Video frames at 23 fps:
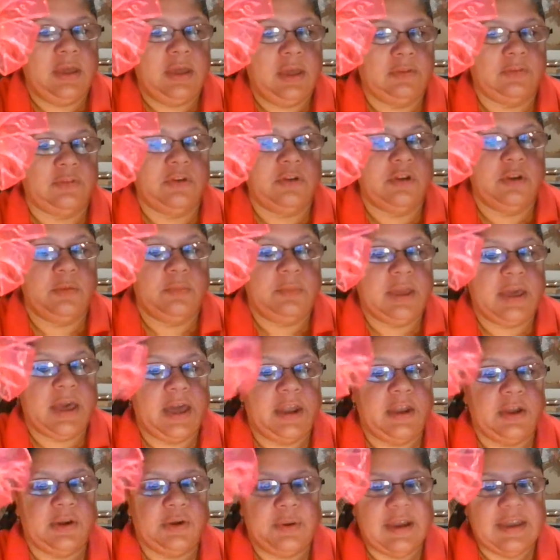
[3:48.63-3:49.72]
It's going to be
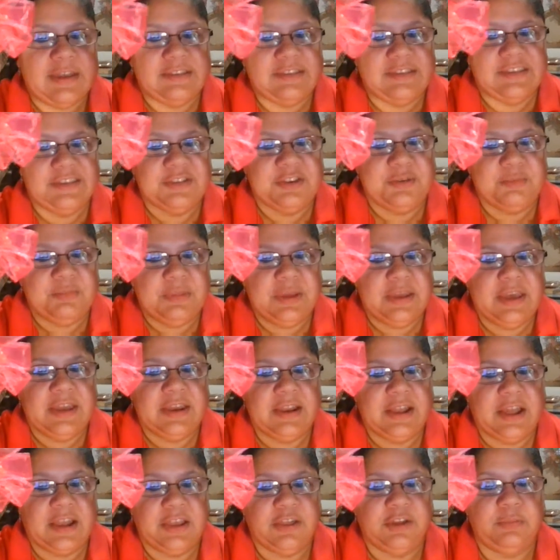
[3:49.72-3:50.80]
kind of crazy. It's going to be
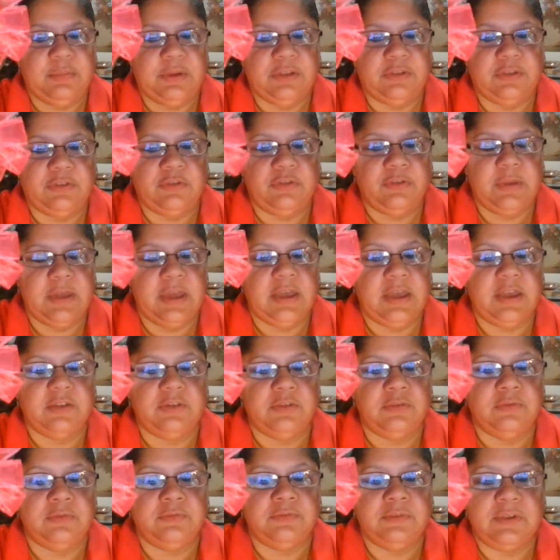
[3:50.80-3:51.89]
getting a little bit too big
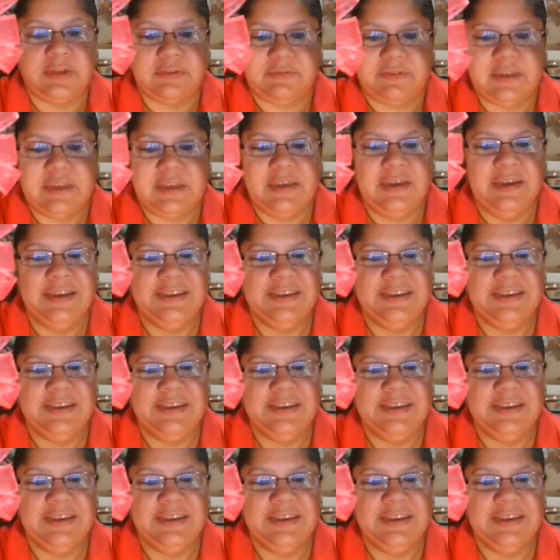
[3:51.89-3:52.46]
and too fluffy.